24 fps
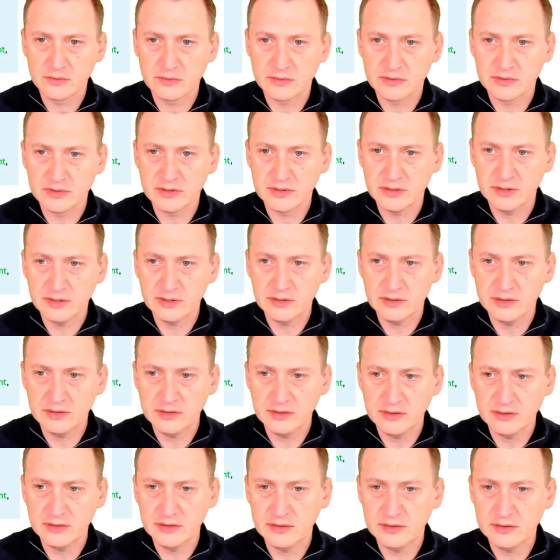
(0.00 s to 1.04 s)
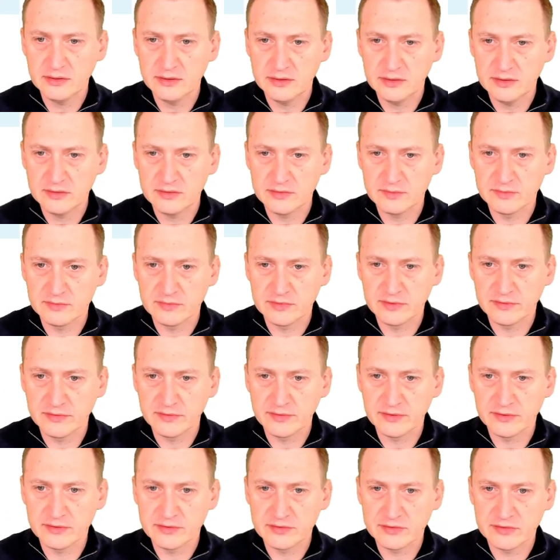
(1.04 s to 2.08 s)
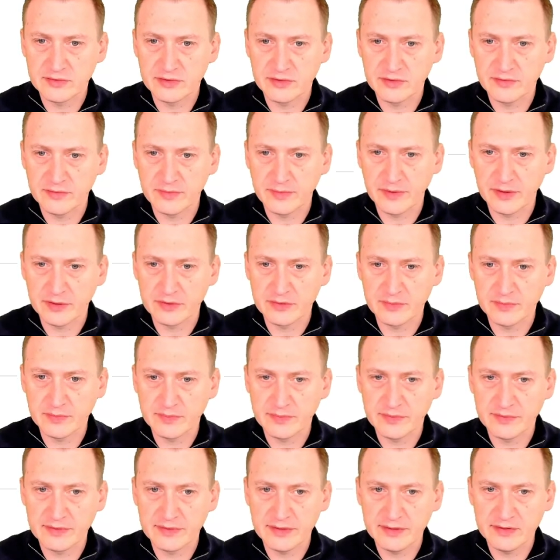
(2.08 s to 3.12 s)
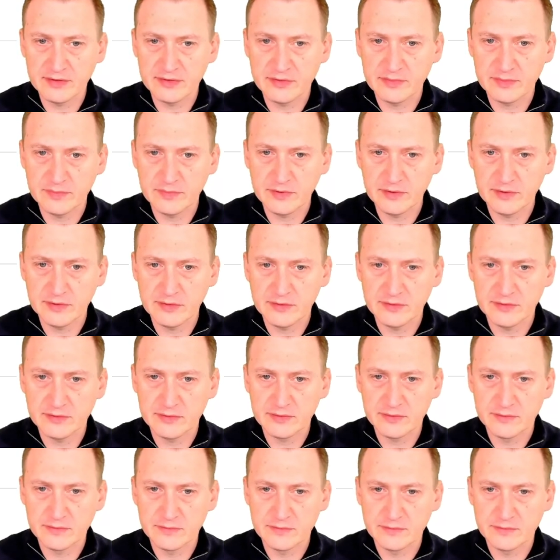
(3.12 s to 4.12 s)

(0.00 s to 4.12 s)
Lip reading: Okay, some different stuff about the placement.